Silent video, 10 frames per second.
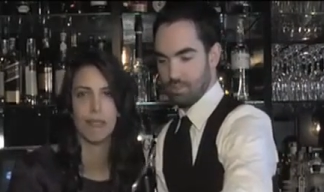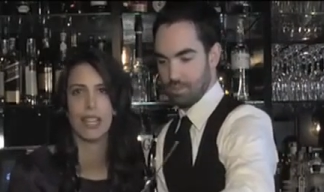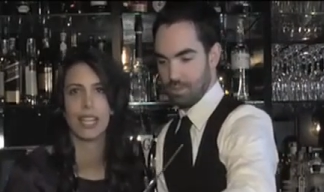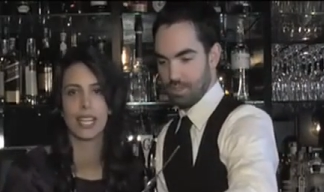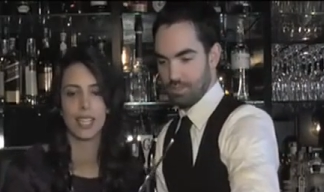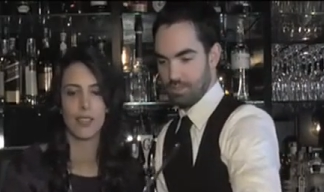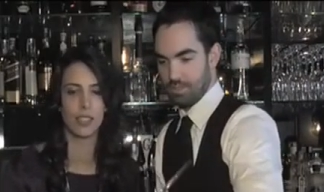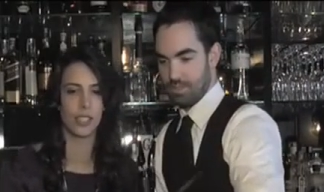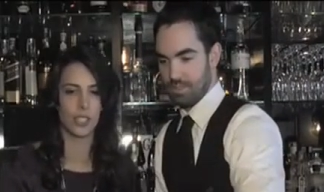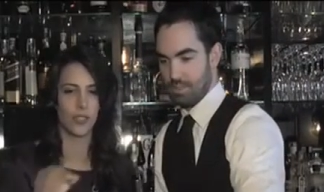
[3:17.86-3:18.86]
Speaker 1: for you. Gotta level the
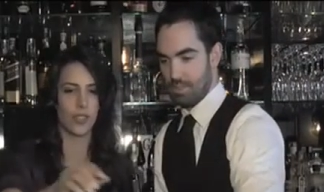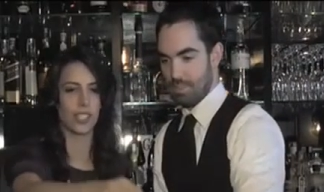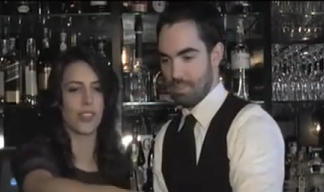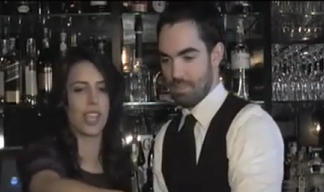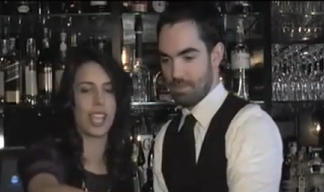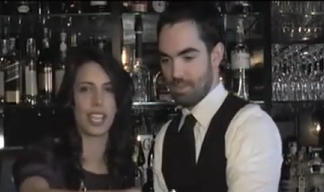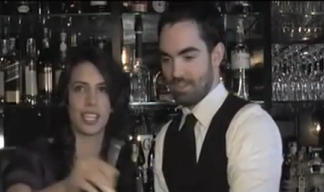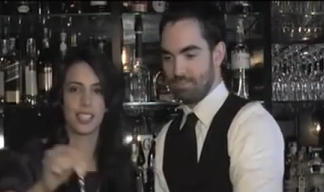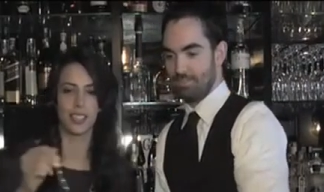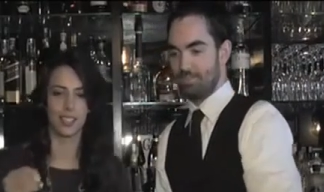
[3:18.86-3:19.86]
surface. Okay, okay, I can
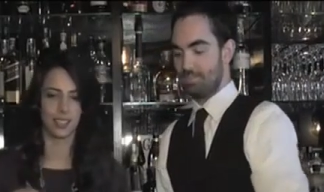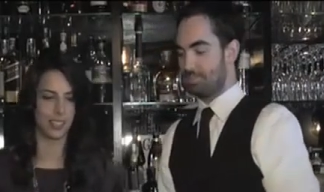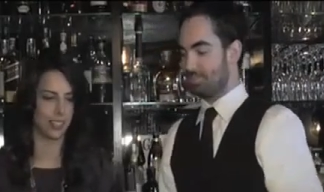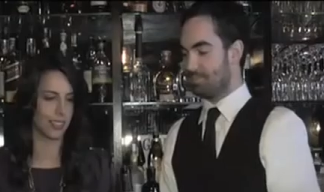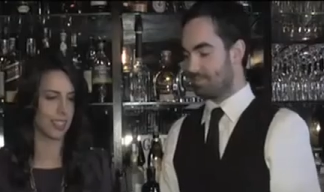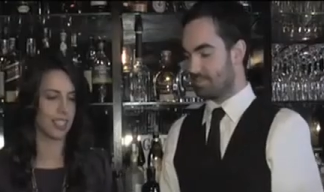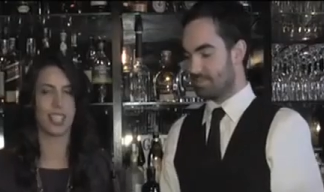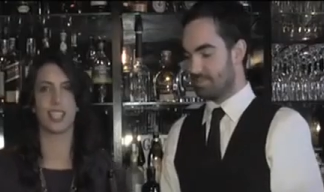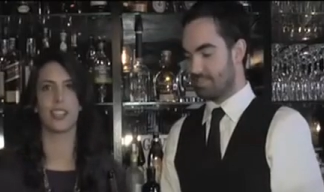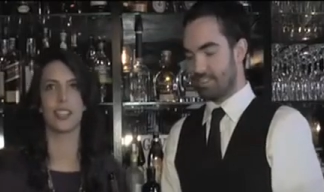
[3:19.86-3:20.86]
handle this. This I
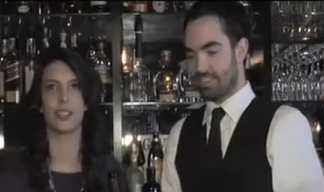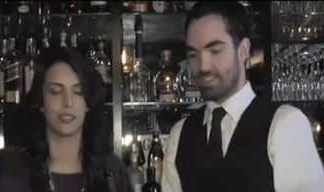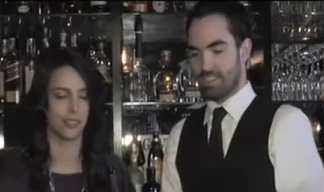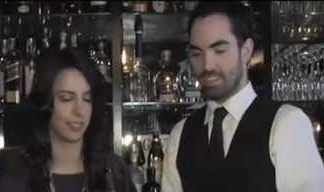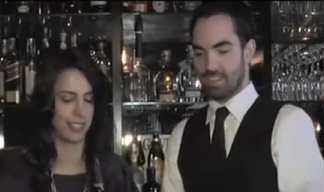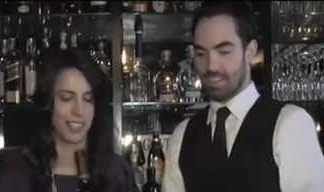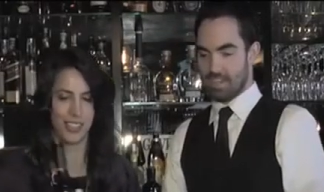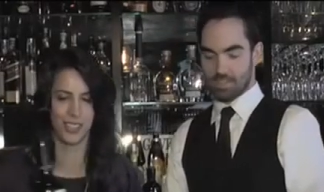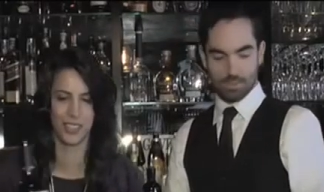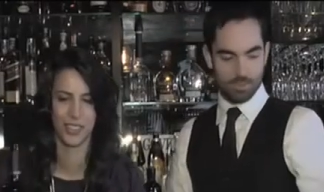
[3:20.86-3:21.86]
can do. And it's
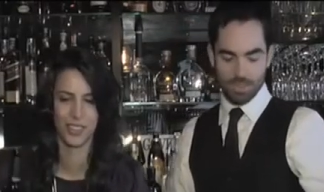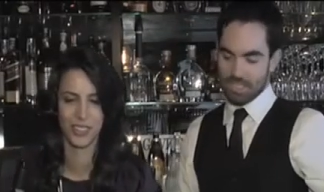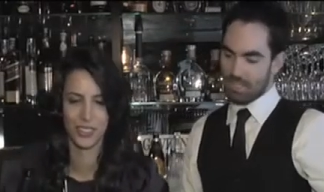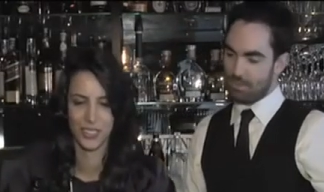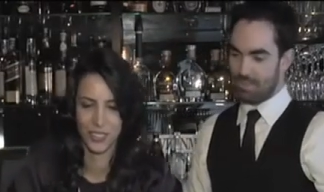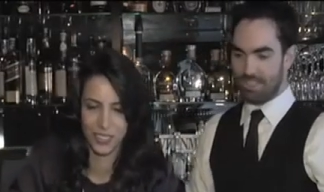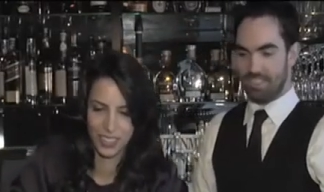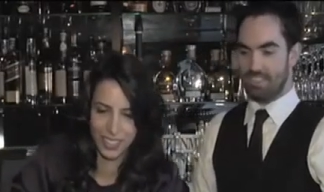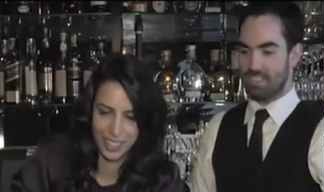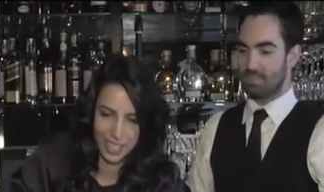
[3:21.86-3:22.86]
really, really
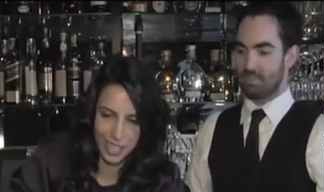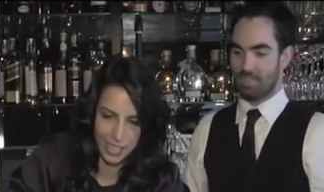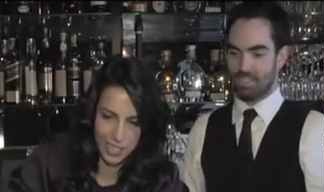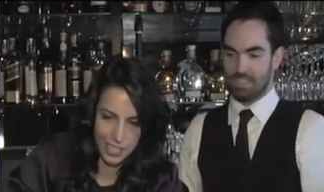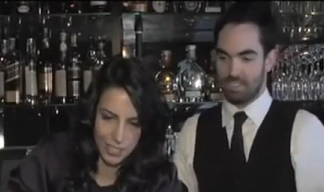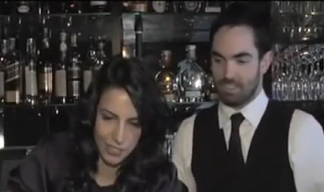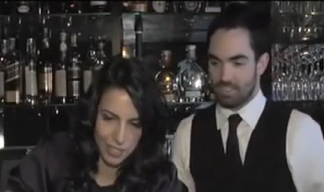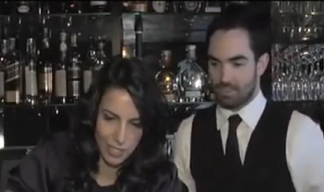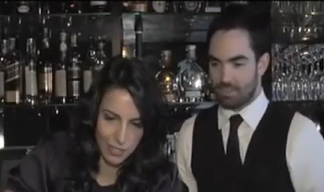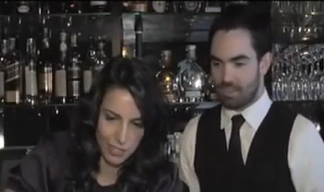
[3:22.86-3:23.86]
easy. Okay, so just I'm gonna give do
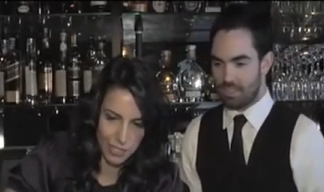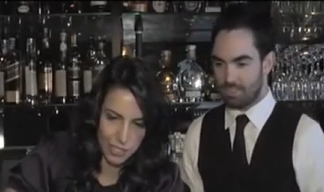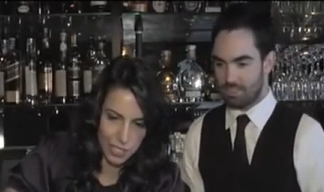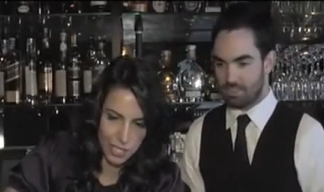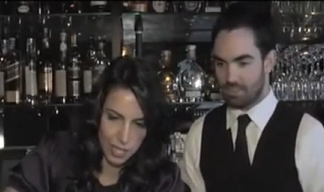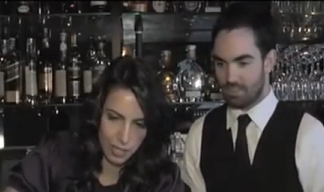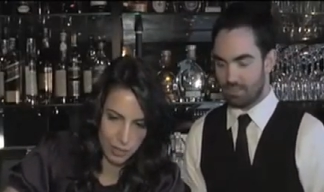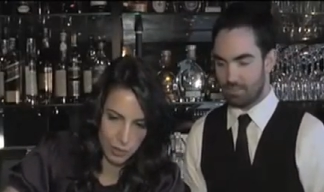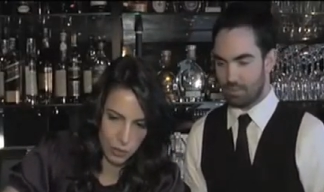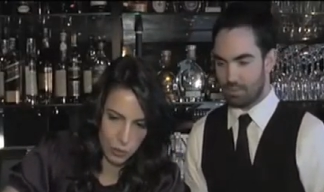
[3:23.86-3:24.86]
it. A nice just... little uh,
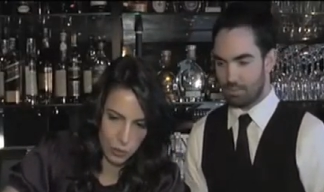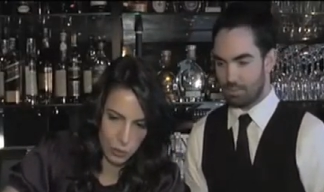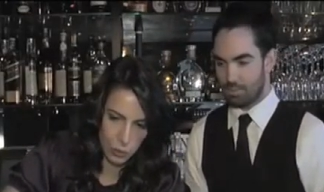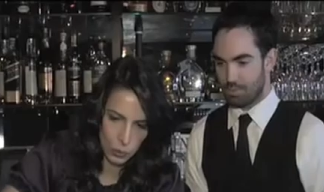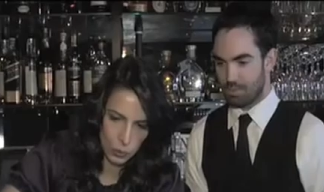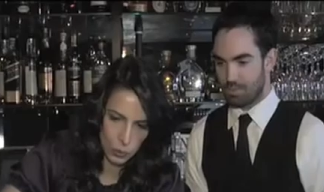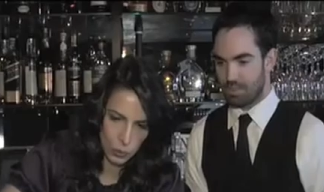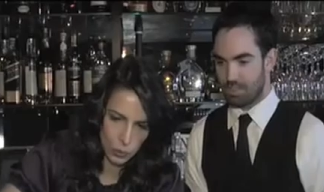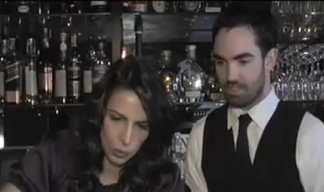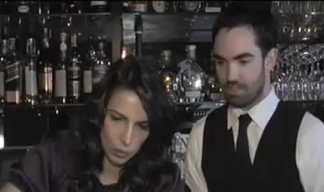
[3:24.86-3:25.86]
fill the spoon first and kind
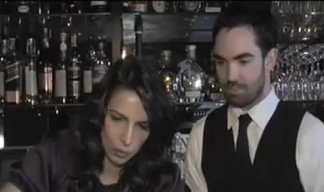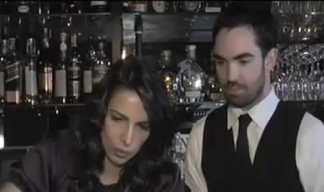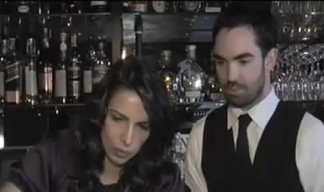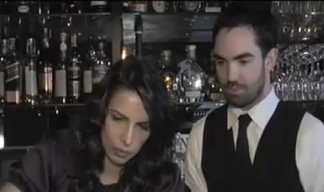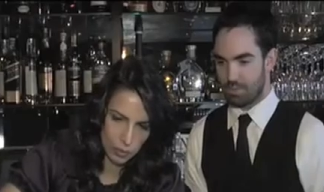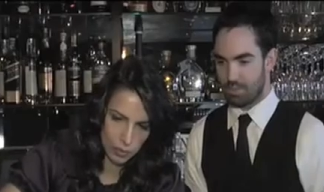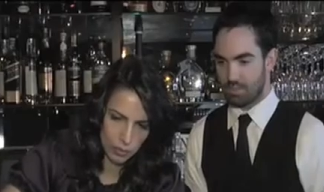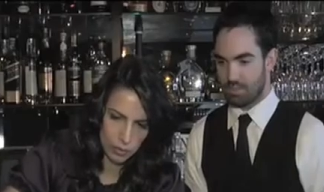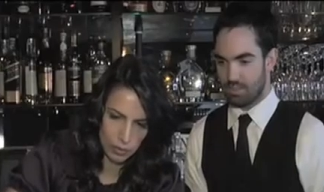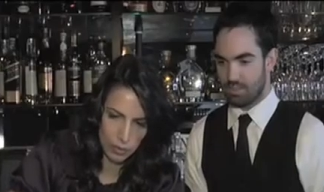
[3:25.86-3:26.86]
of let it pour over.
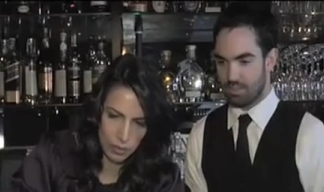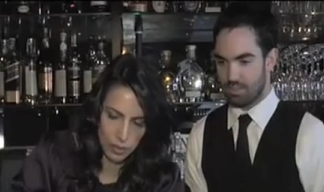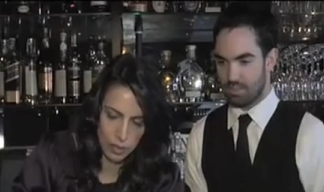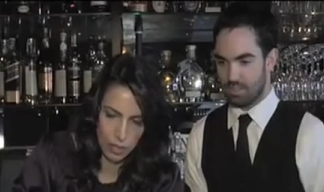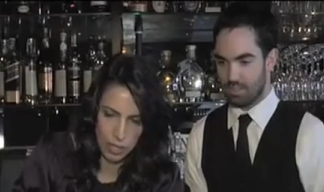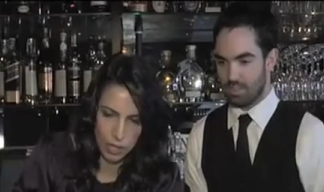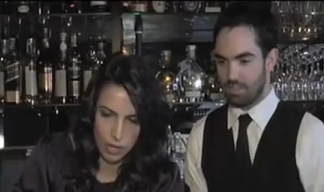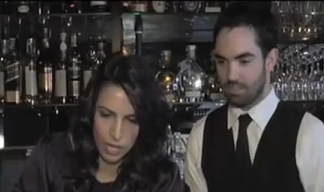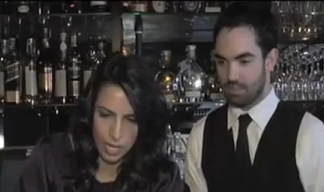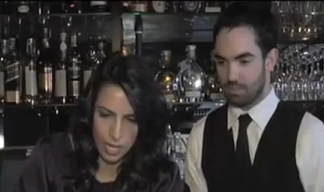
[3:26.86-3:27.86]
Just okay. a
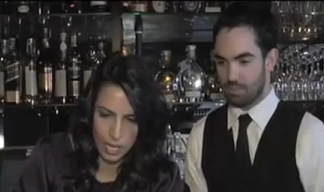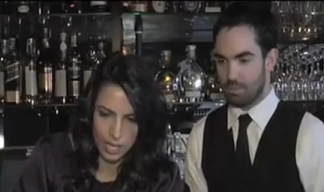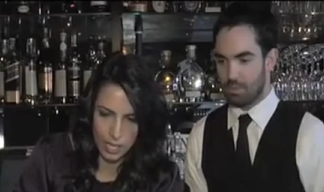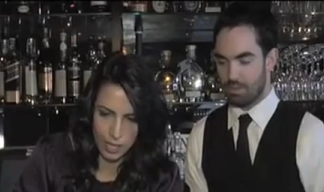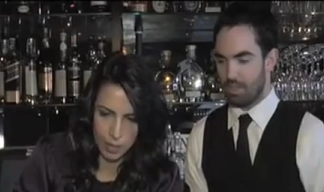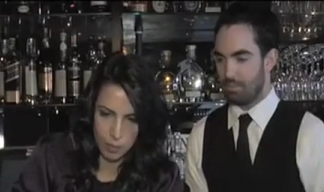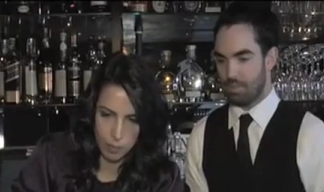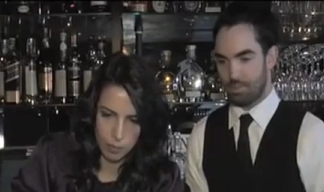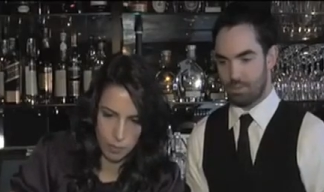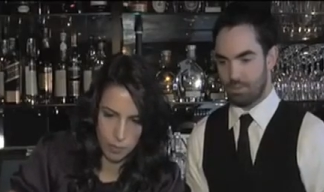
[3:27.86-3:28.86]
little bit more. Yep, keep
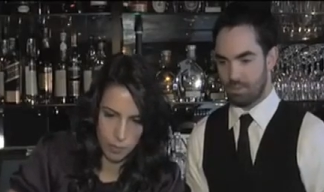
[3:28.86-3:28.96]
going.